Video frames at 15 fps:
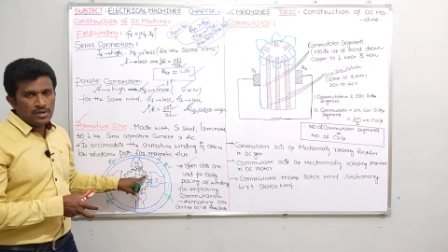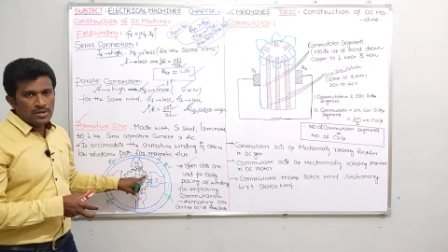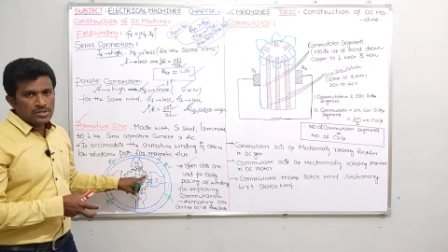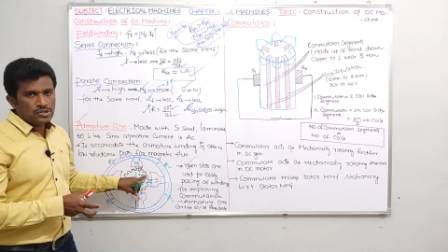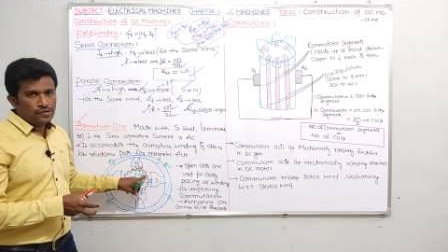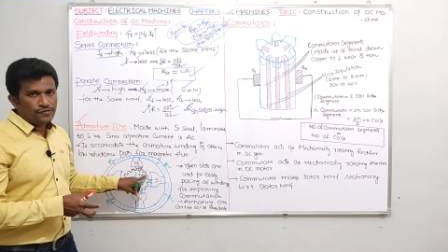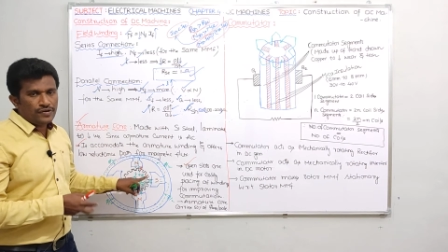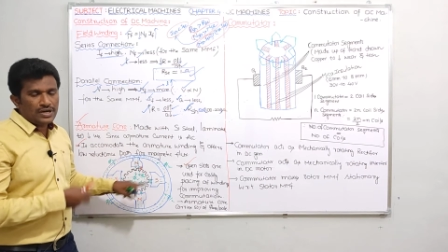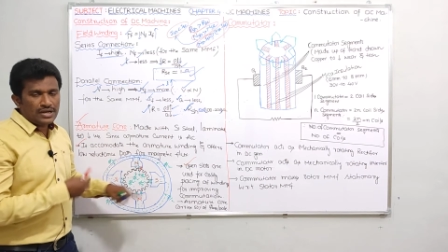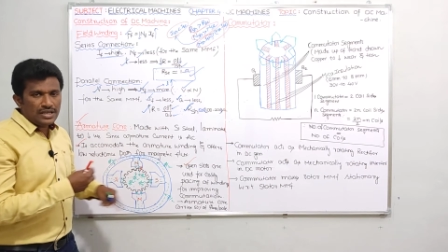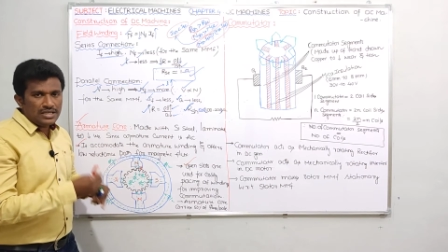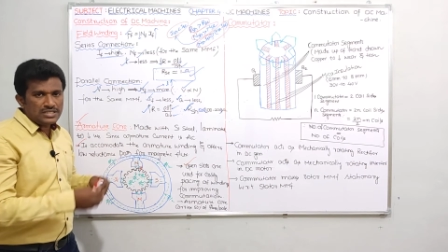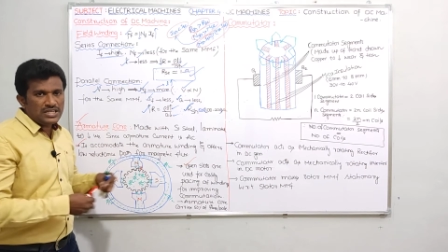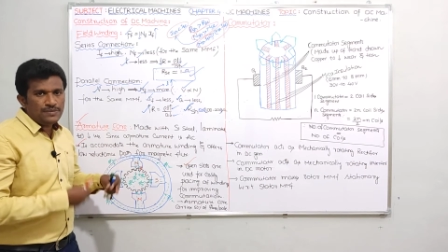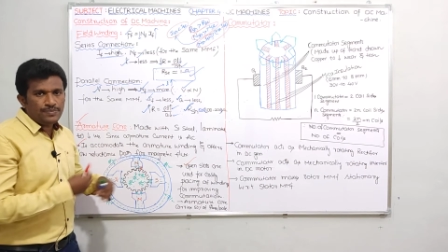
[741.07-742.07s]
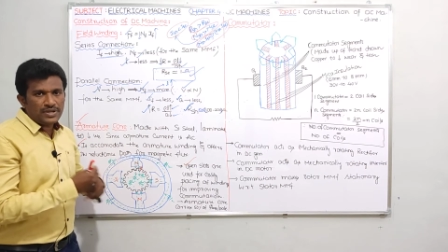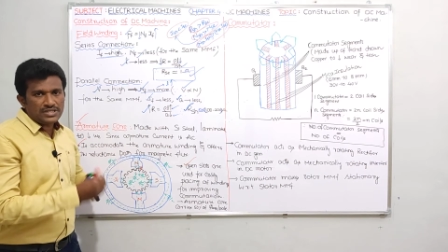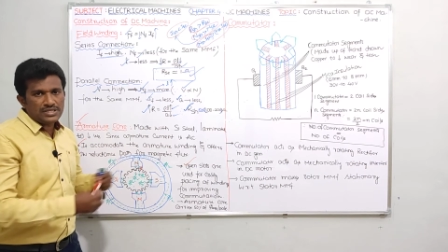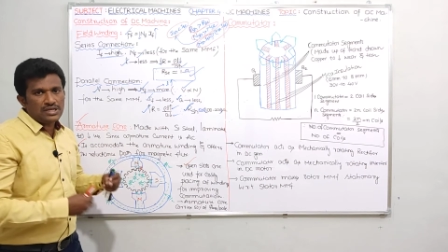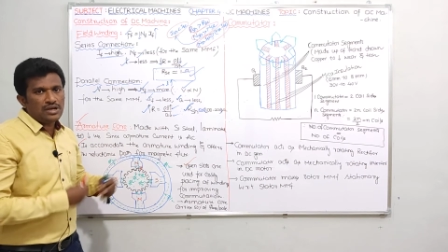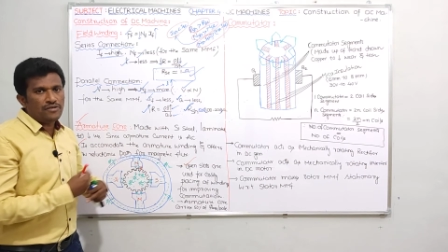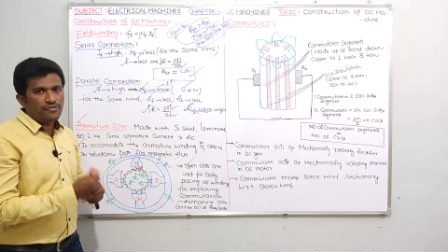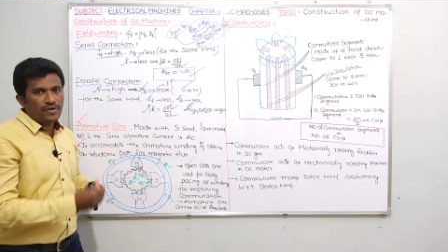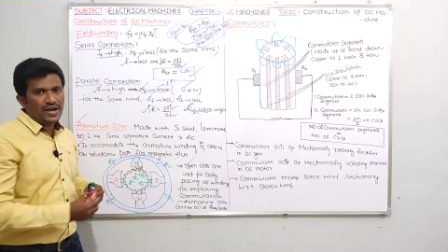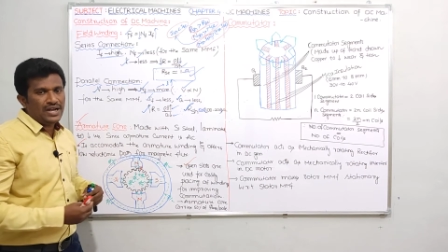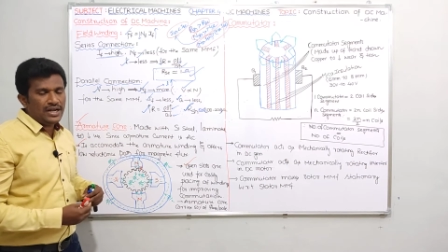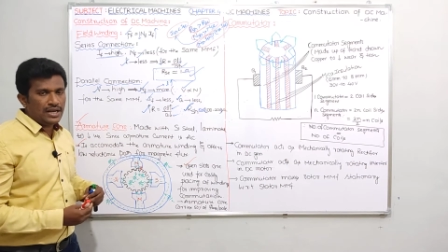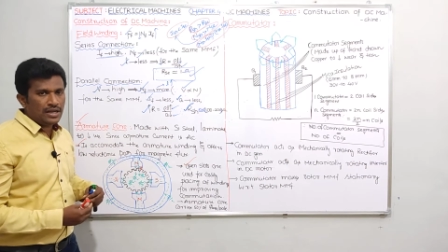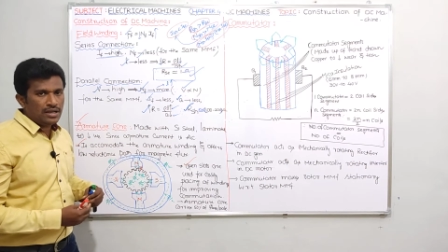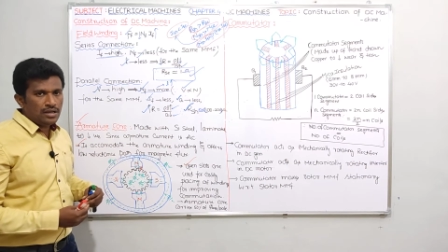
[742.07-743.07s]
So for easily placing of
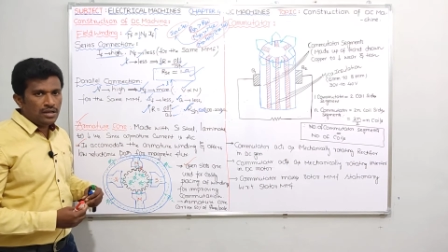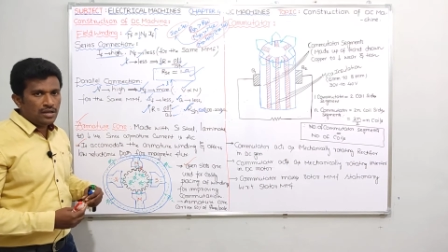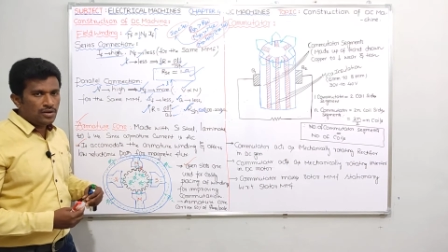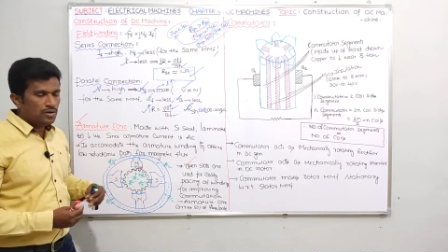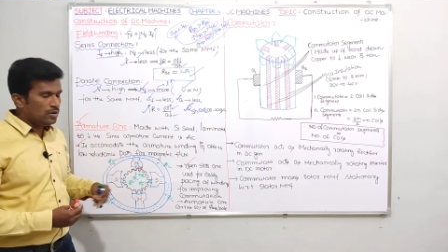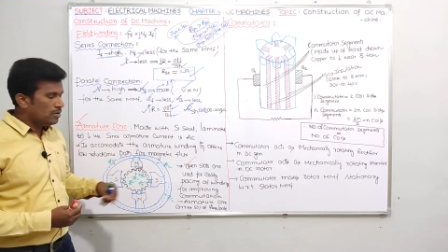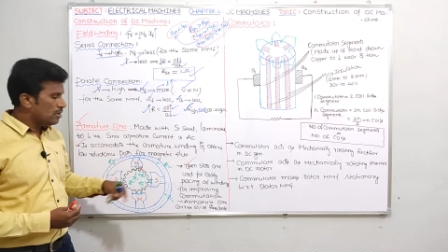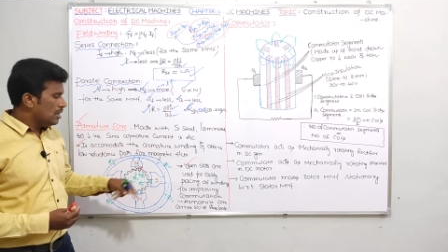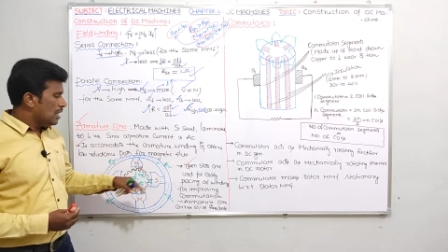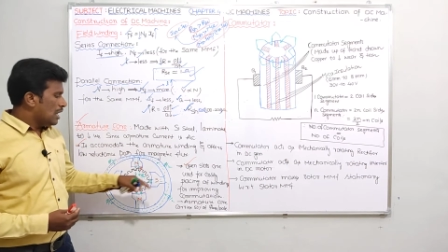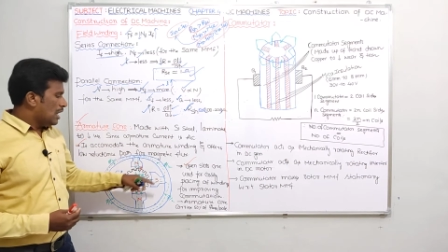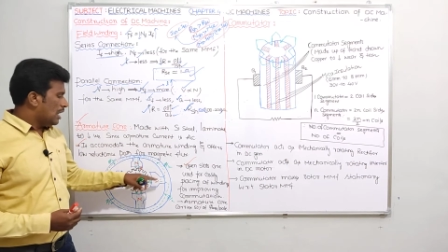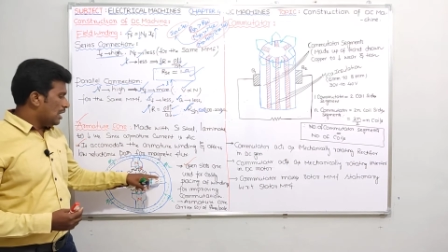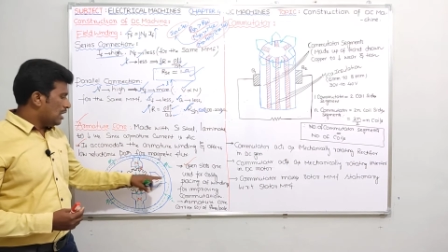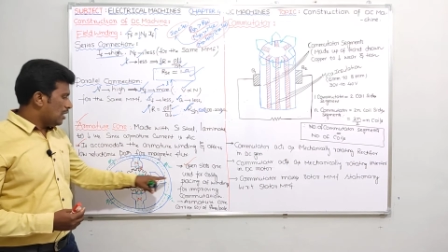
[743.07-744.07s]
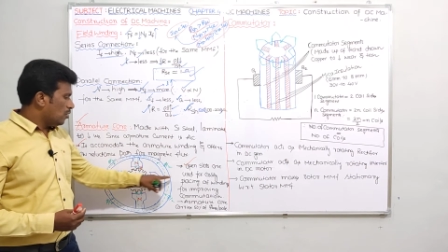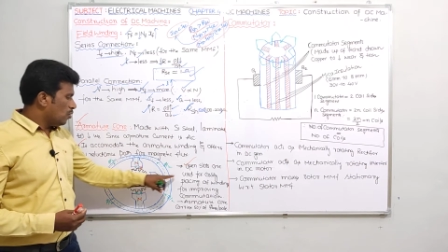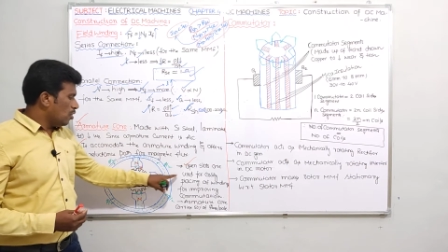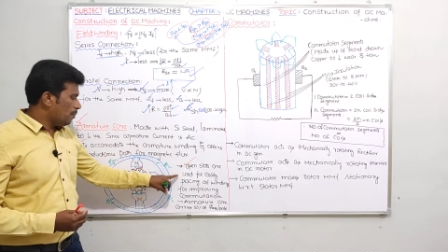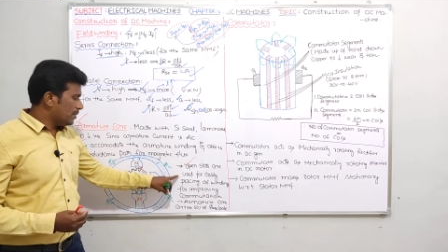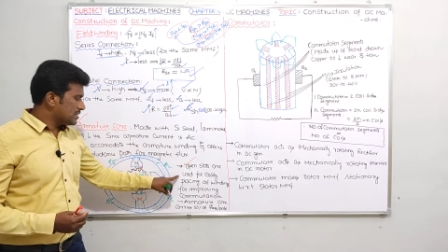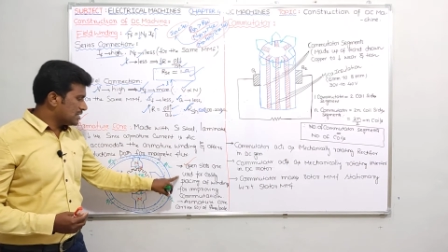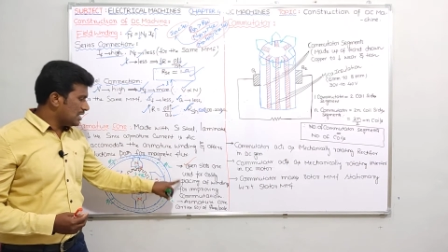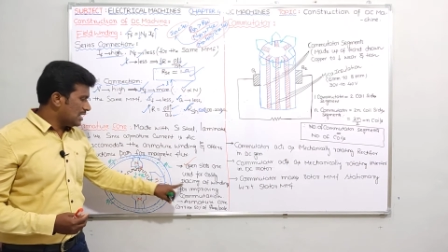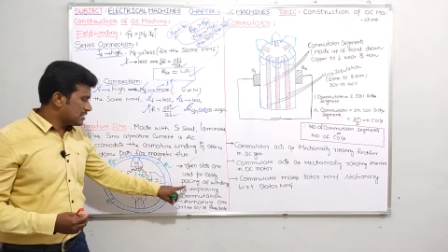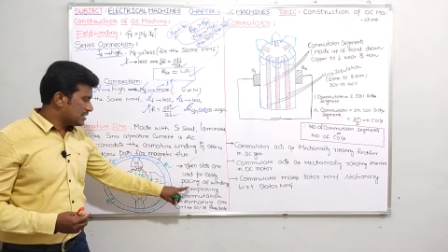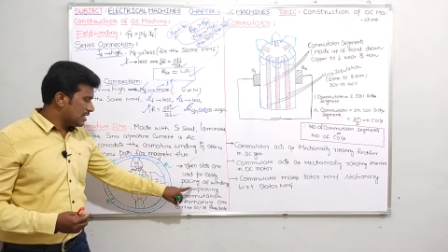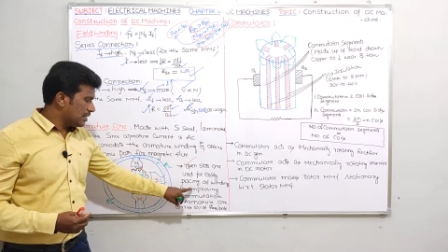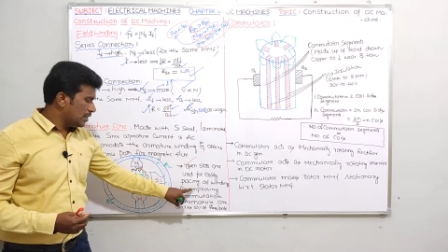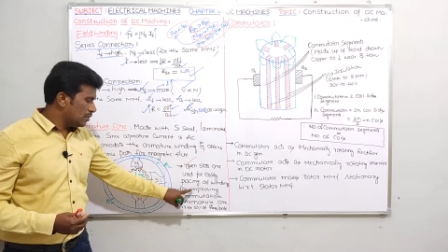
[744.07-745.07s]
winding, open
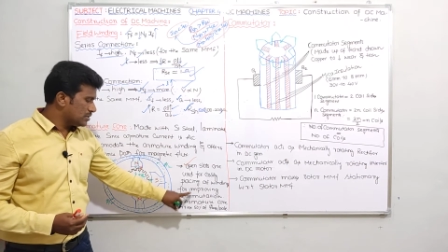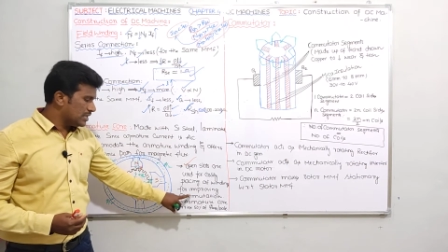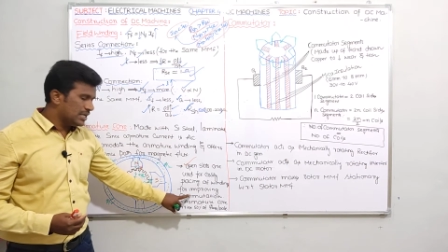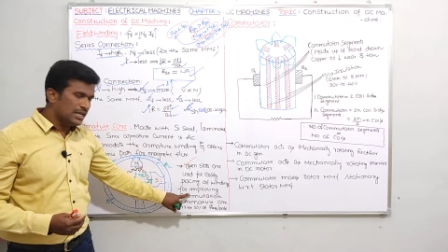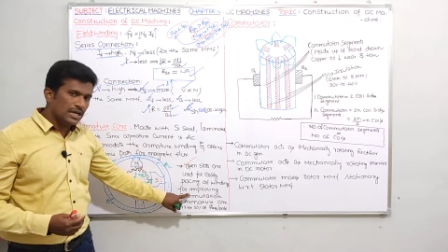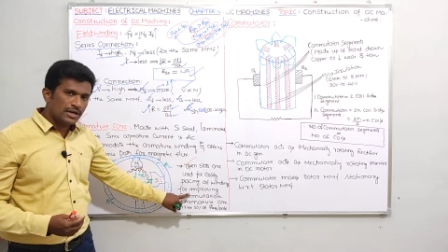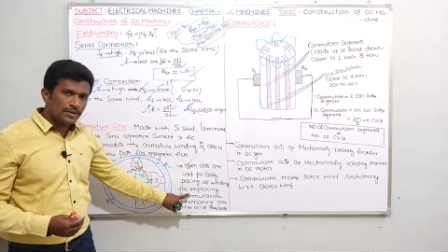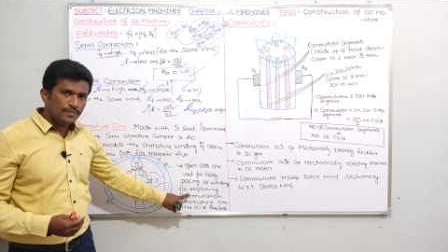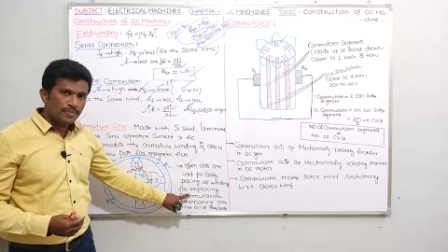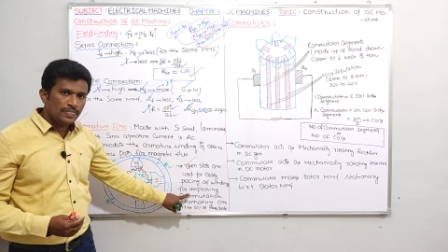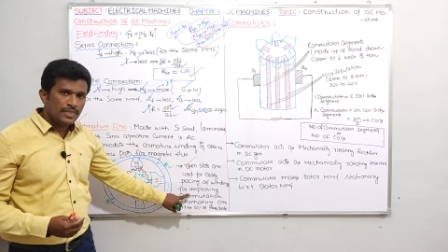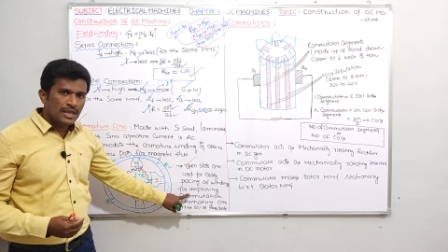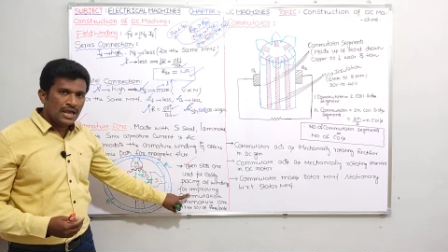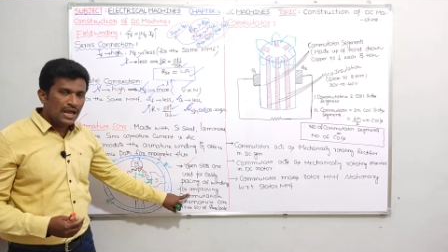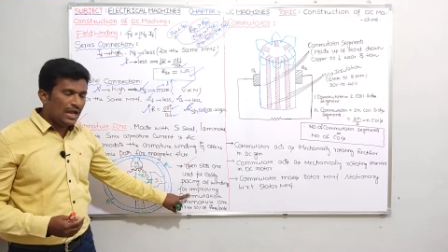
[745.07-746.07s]
slots are used here.